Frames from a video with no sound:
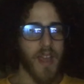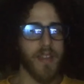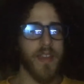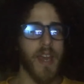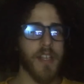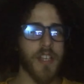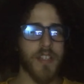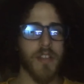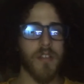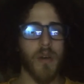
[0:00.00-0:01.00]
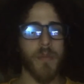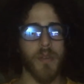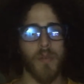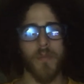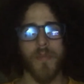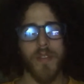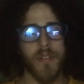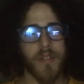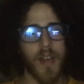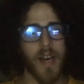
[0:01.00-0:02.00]
and the HSCW
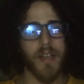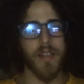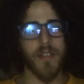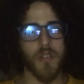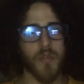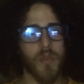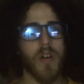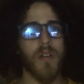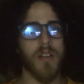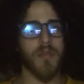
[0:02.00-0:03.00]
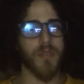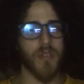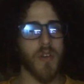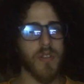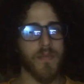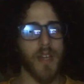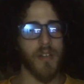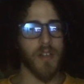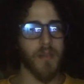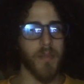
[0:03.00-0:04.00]
that is stronger as a result of not
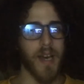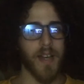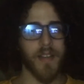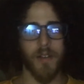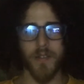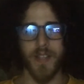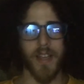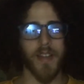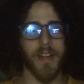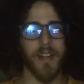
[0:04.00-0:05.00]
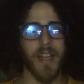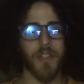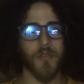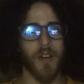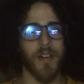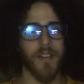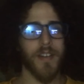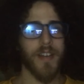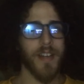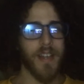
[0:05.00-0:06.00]
looking back, it's like an electron
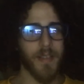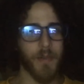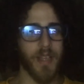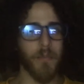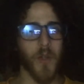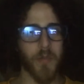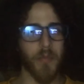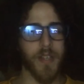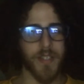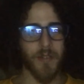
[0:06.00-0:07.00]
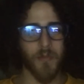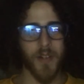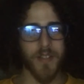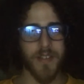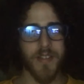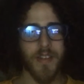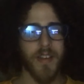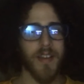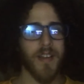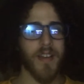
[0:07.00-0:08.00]
being in multiple places at once,
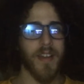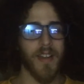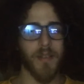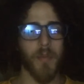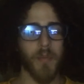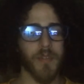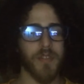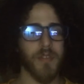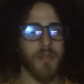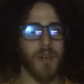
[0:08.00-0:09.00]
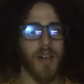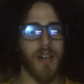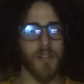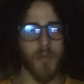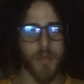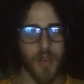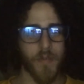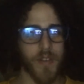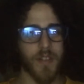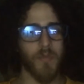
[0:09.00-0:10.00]
and the moment you
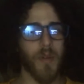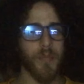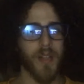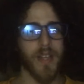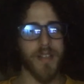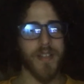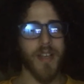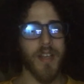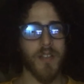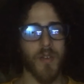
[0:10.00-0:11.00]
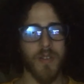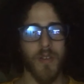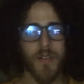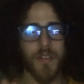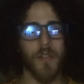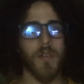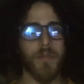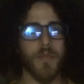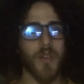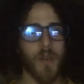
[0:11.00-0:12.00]
observe it, it's in one place. So as long as you don't
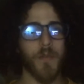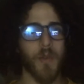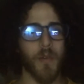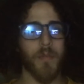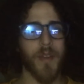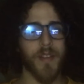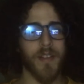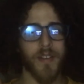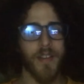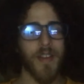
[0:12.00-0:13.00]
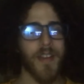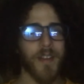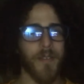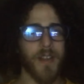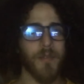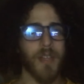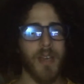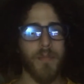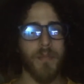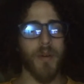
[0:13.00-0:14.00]
observe your own opinion, right, you
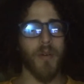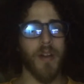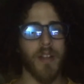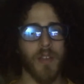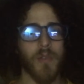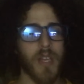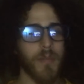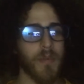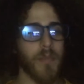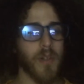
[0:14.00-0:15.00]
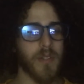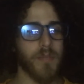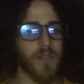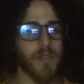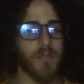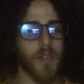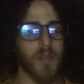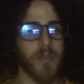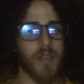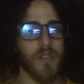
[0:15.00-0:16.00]
keep it poetic, you keep it
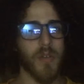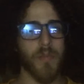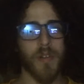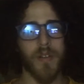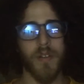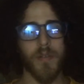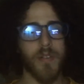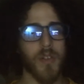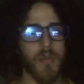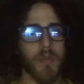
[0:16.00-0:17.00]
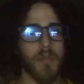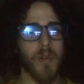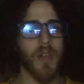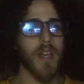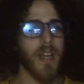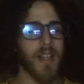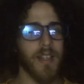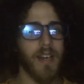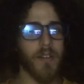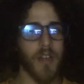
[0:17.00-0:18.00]
multiply interpretable,
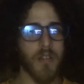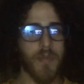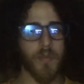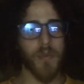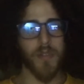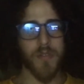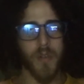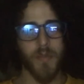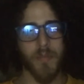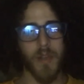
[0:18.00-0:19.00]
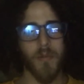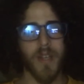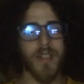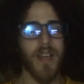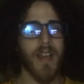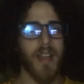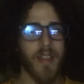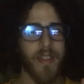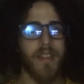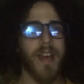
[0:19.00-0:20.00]
allowing other people to interpret in many ways,
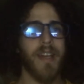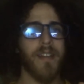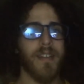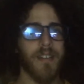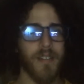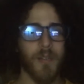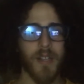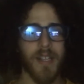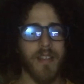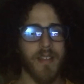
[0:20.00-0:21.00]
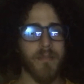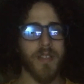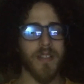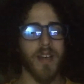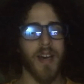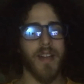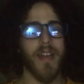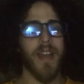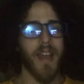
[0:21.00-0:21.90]
then you can let them decide,